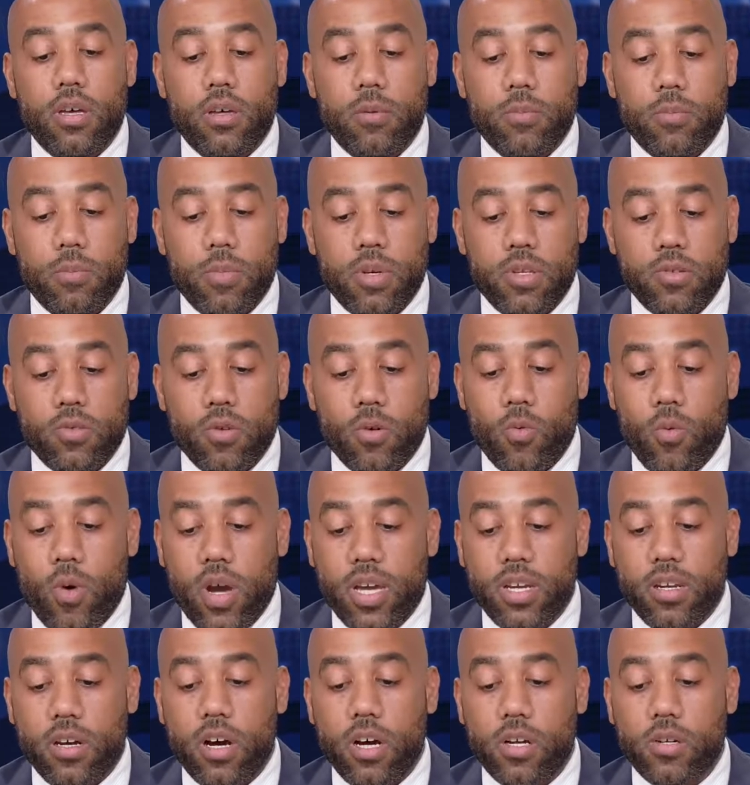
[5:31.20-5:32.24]
Mr.
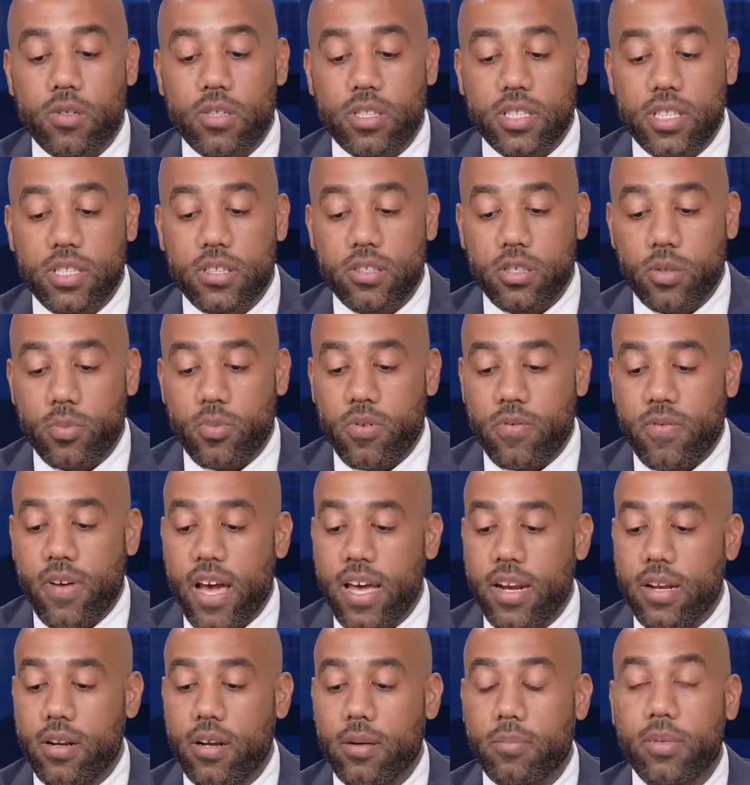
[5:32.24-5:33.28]
Wayne Huddleston, to
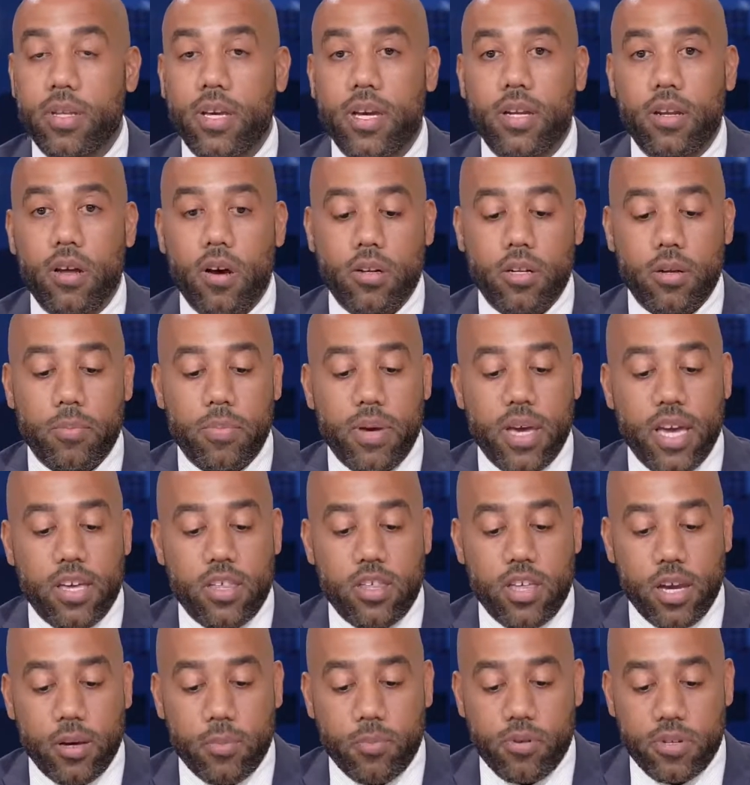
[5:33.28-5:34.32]
provide an update on the
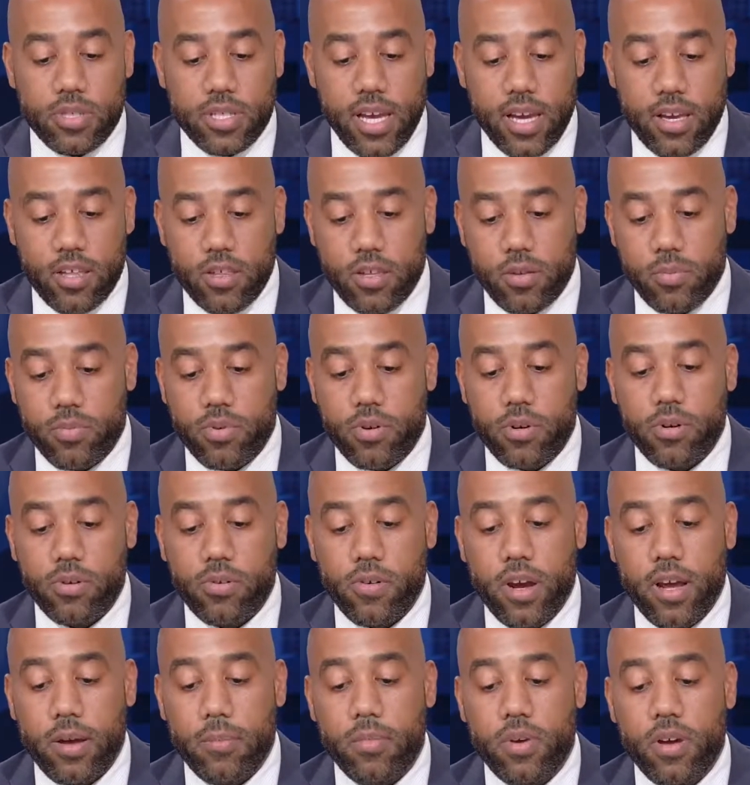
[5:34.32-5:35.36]
Paycheck Protection
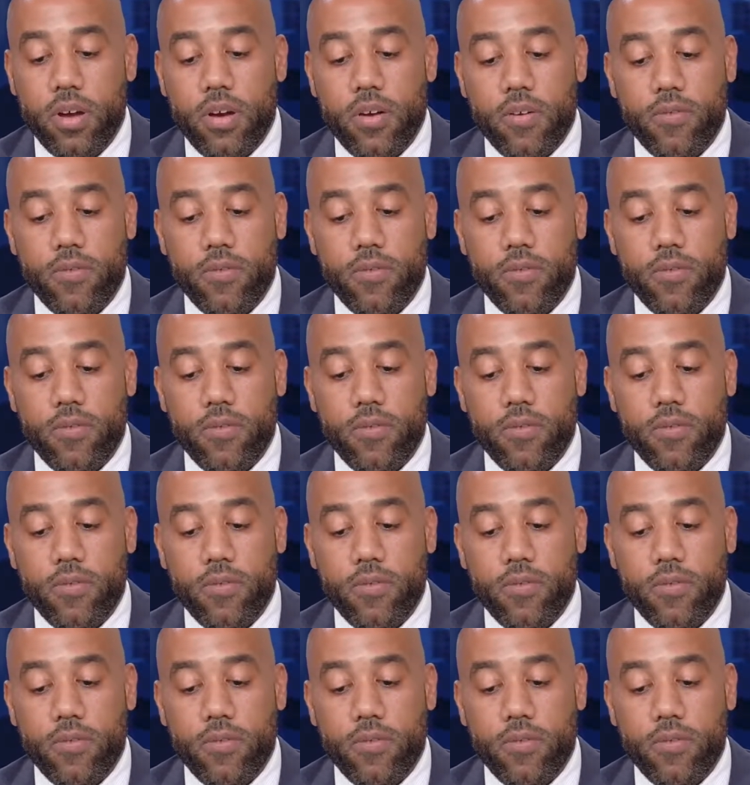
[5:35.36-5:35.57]
Program